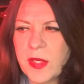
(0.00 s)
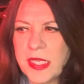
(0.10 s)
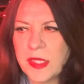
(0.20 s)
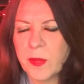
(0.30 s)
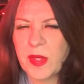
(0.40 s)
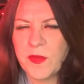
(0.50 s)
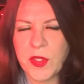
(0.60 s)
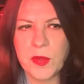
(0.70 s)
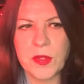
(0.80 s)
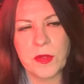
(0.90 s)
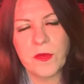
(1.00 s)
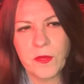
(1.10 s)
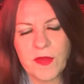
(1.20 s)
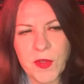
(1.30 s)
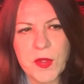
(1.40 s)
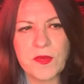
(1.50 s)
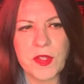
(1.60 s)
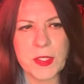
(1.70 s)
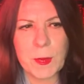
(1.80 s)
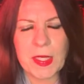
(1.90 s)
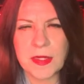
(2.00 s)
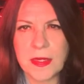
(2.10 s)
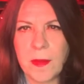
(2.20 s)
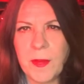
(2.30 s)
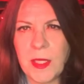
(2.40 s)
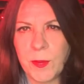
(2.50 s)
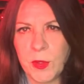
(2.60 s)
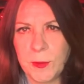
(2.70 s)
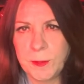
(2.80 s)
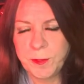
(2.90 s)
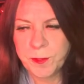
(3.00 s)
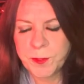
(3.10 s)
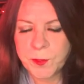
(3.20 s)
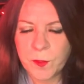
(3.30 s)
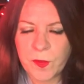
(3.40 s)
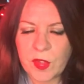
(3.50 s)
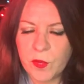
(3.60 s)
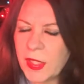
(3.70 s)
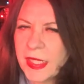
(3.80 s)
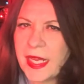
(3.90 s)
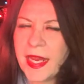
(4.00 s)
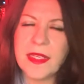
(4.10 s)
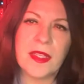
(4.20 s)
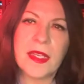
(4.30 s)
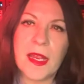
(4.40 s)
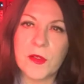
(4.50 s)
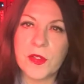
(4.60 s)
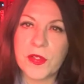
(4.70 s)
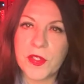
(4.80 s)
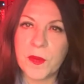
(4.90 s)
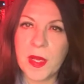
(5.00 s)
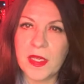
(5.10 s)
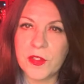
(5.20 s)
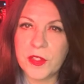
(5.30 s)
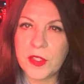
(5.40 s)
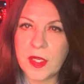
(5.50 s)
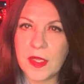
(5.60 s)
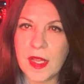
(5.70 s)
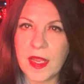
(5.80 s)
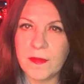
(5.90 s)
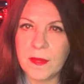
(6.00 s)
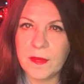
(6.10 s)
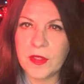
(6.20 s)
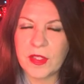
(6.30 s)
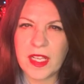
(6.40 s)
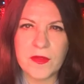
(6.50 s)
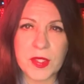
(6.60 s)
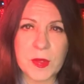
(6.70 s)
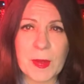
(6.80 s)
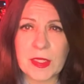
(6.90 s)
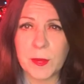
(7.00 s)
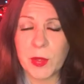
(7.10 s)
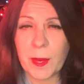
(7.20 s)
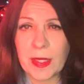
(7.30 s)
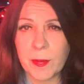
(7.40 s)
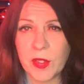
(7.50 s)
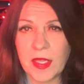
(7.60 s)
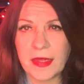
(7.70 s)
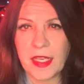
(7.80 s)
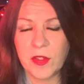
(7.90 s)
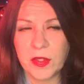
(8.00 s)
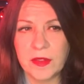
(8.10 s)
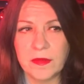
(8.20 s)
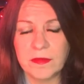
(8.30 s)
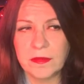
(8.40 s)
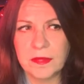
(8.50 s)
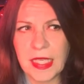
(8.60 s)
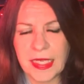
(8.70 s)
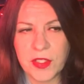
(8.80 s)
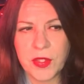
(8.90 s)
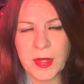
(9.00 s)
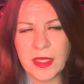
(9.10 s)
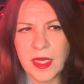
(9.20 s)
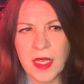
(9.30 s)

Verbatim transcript: reading the reviews for this, because some people really hated the characters so much, and they're kind of despicable people, that they couldn't get into it.